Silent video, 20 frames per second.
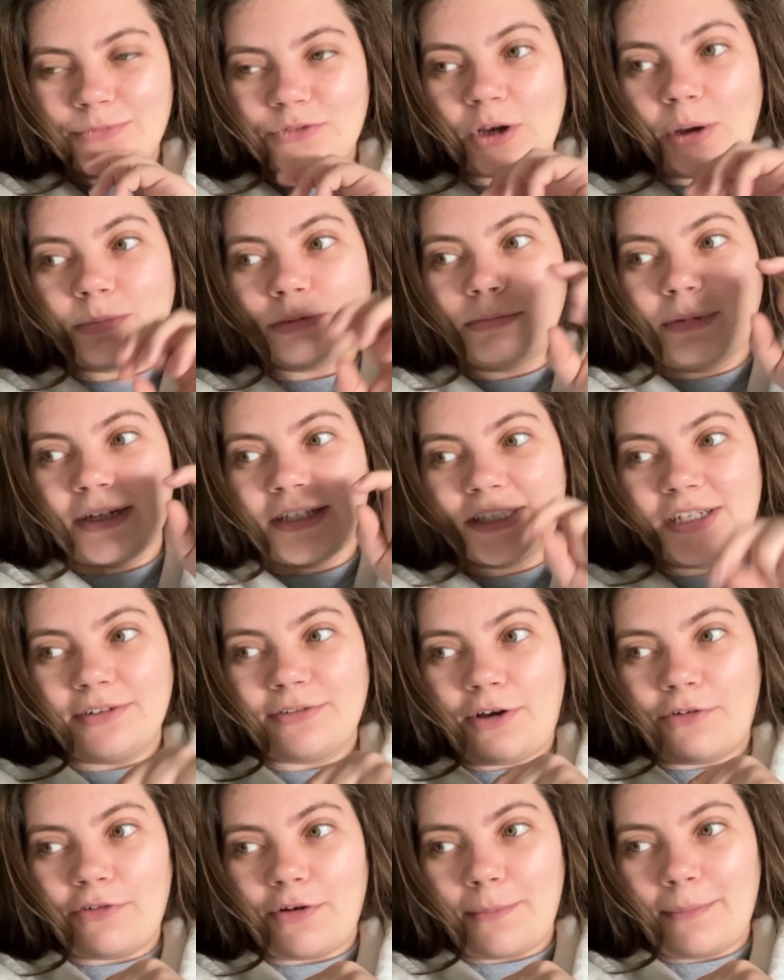dropped my
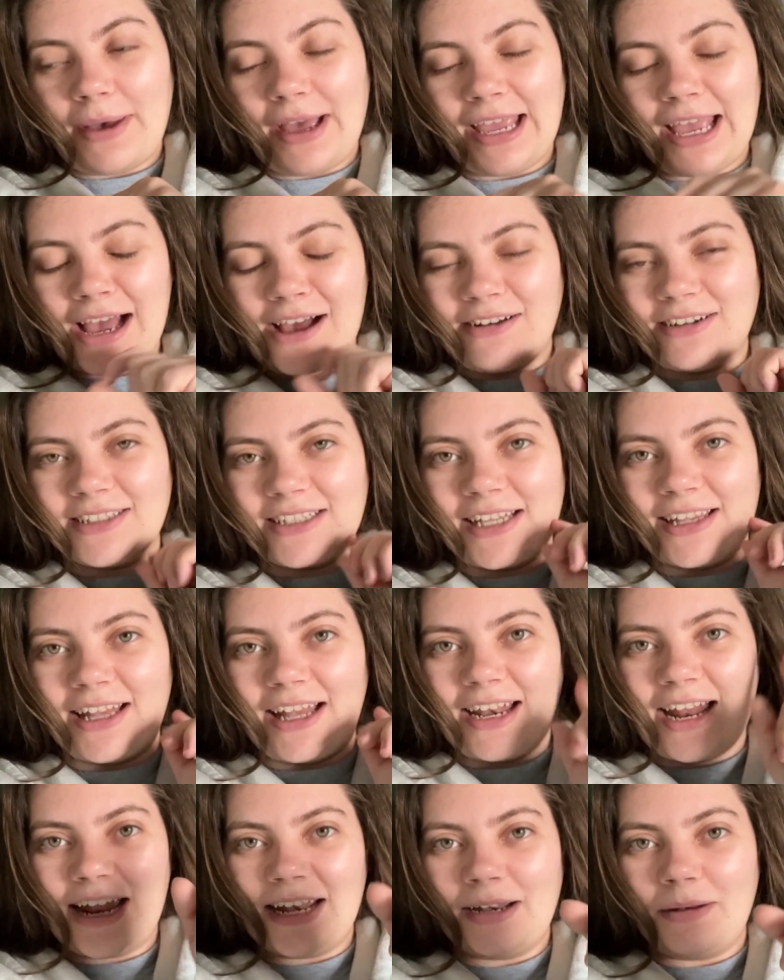stuff off at my house, and
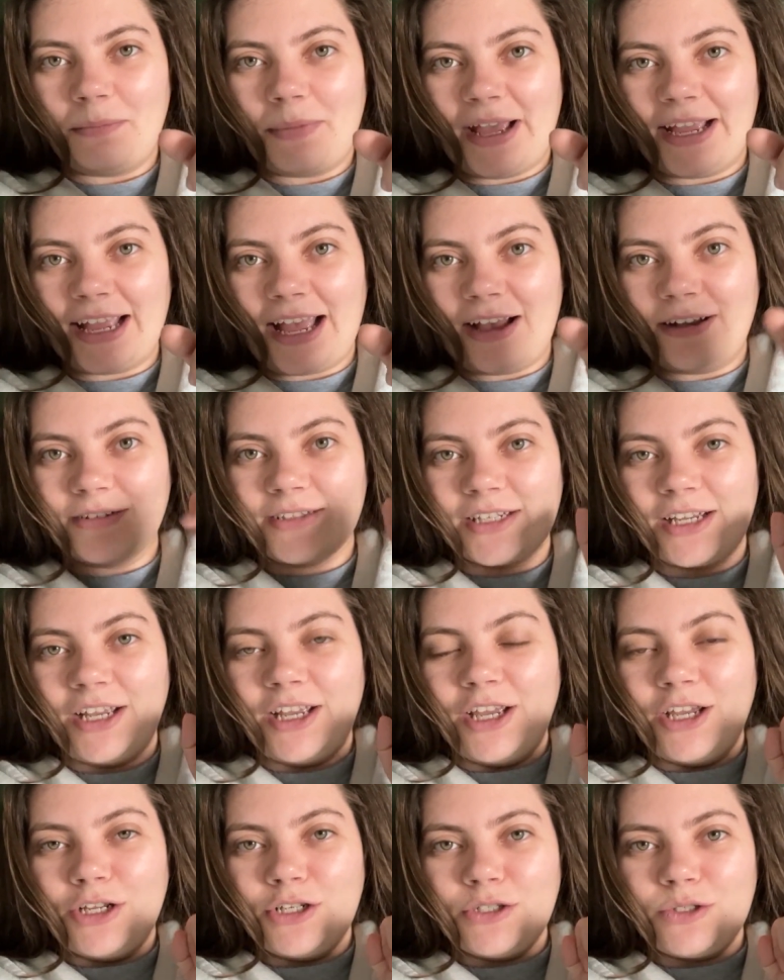then headed back out
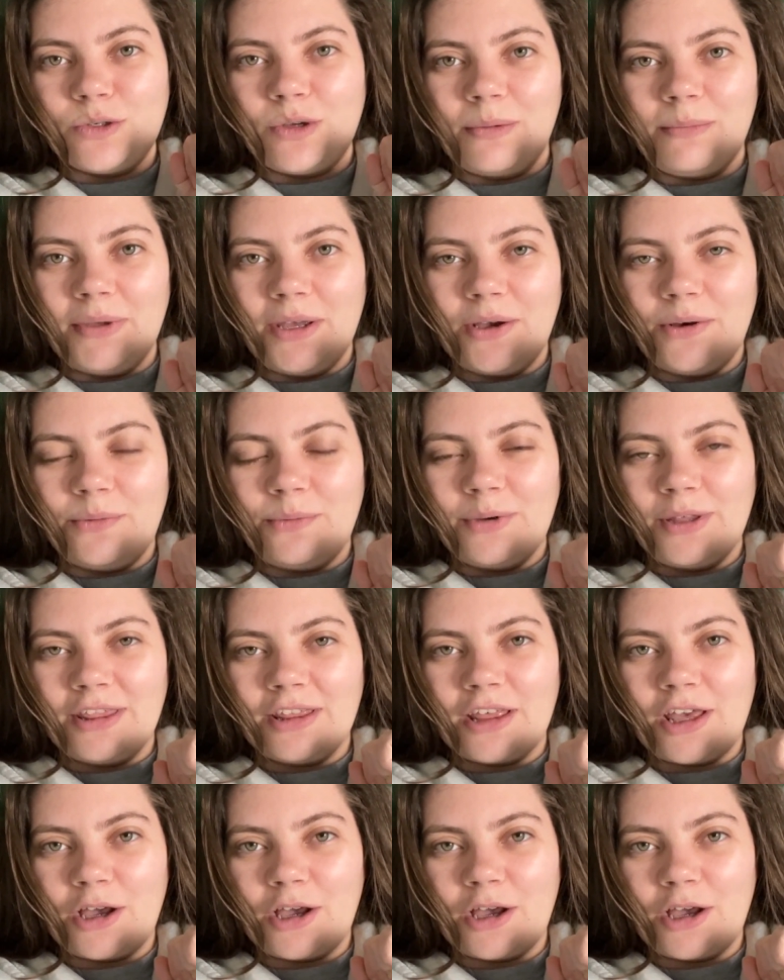to a meal with